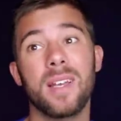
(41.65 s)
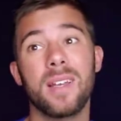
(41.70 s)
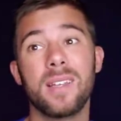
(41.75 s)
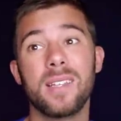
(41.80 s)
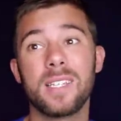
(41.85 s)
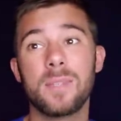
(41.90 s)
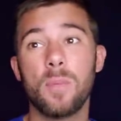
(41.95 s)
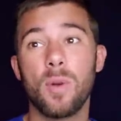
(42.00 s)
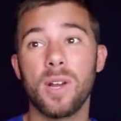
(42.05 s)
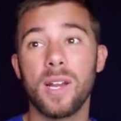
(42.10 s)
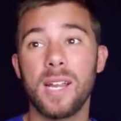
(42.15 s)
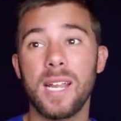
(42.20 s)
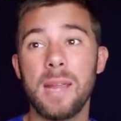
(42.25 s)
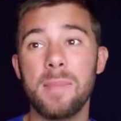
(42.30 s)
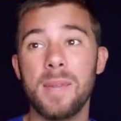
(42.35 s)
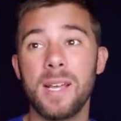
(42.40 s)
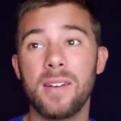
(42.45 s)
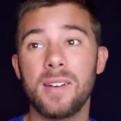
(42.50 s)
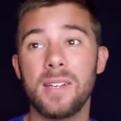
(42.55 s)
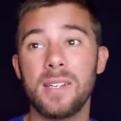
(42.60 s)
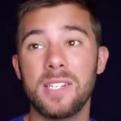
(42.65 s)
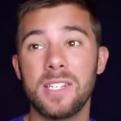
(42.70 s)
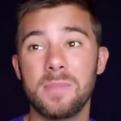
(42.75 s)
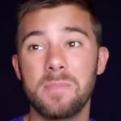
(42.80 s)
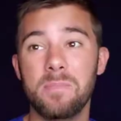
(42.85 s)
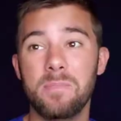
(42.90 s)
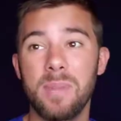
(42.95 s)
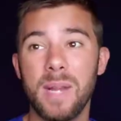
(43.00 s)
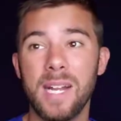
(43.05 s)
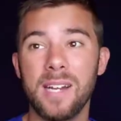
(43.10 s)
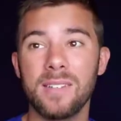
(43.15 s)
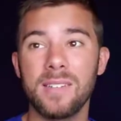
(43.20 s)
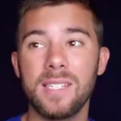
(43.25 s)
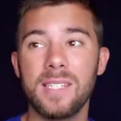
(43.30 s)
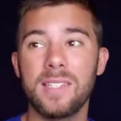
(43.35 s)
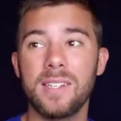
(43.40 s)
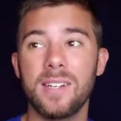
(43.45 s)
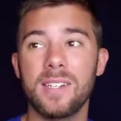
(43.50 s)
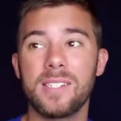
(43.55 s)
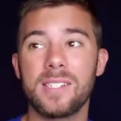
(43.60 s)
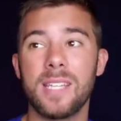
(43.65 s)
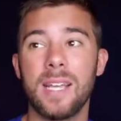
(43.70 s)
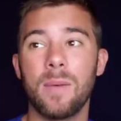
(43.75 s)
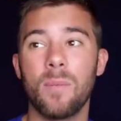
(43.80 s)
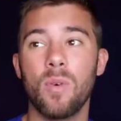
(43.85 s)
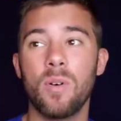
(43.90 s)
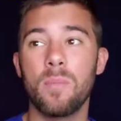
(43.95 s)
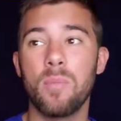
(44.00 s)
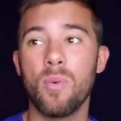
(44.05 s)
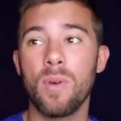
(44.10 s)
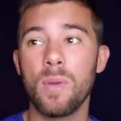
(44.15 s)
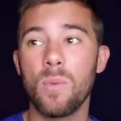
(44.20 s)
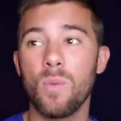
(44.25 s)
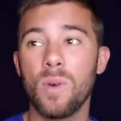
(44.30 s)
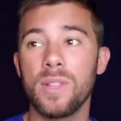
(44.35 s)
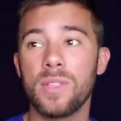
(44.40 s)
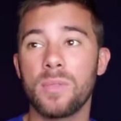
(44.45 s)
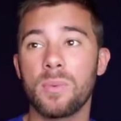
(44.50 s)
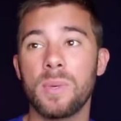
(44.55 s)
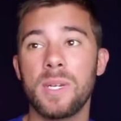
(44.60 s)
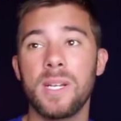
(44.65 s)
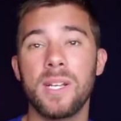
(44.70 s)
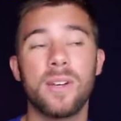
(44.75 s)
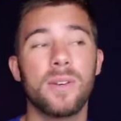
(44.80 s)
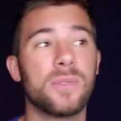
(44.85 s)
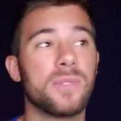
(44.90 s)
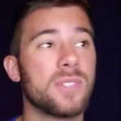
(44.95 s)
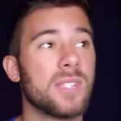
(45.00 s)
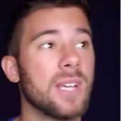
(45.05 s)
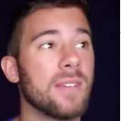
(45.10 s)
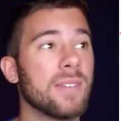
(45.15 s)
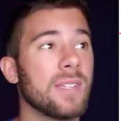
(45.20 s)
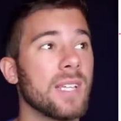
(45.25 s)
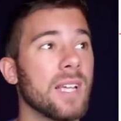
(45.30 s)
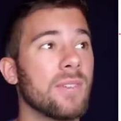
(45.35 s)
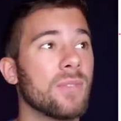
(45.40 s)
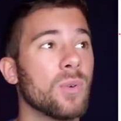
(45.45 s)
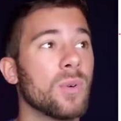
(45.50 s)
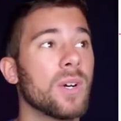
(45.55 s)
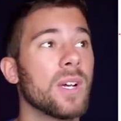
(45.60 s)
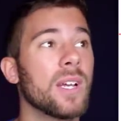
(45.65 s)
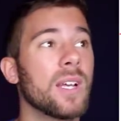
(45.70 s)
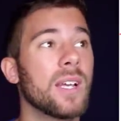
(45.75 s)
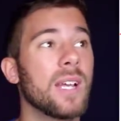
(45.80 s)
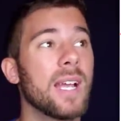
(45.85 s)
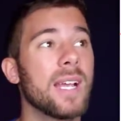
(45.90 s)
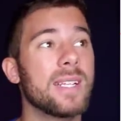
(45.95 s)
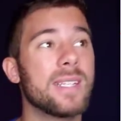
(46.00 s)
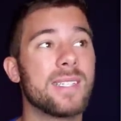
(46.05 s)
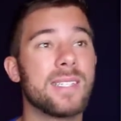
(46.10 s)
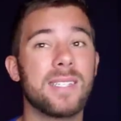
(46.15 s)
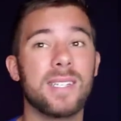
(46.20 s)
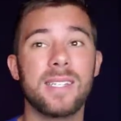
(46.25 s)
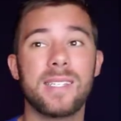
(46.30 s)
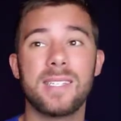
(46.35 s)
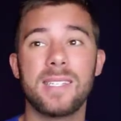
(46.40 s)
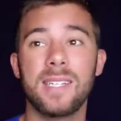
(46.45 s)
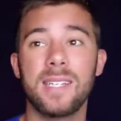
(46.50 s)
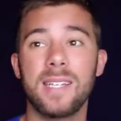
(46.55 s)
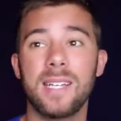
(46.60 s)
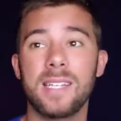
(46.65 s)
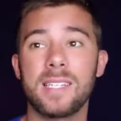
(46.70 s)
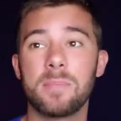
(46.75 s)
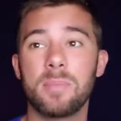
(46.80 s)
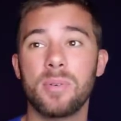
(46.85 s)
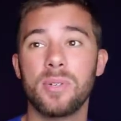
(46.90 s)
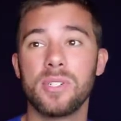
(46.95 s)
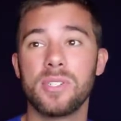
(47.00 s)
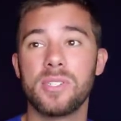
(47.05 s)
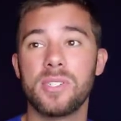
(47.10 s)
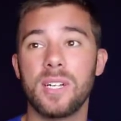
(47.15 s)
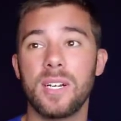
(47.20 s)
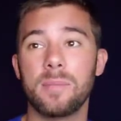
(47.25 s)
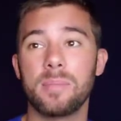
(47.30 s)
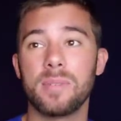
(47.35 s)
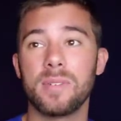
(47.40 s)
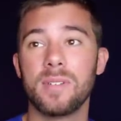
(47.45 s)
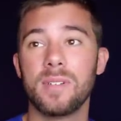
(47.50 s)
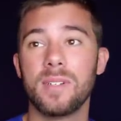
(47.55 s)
This market came down and just barely touched that 1.1307 level, and since then has pushed up